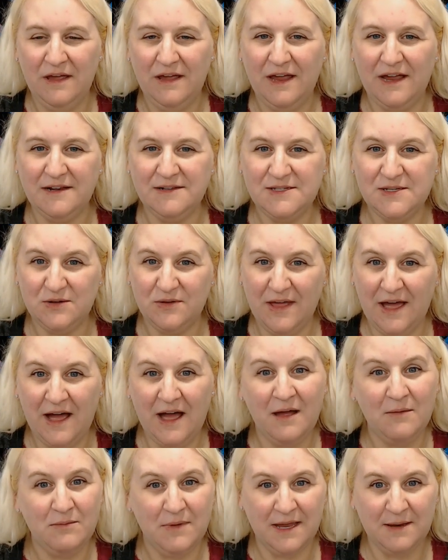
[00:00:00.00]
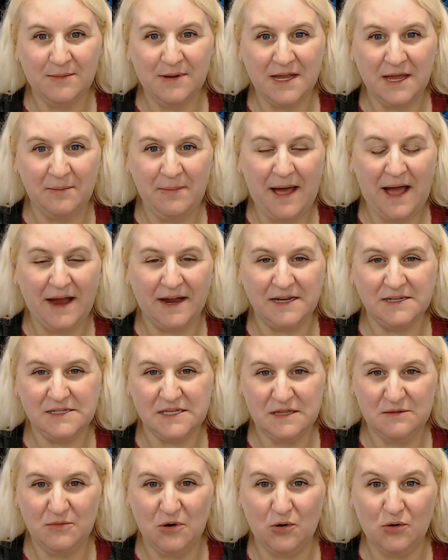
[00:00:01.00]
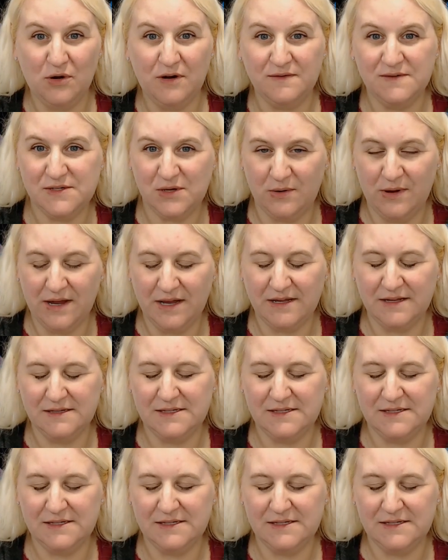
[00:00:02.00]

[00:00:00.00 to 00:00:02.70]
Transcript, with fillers: And so that made me get back into the mode of sewing.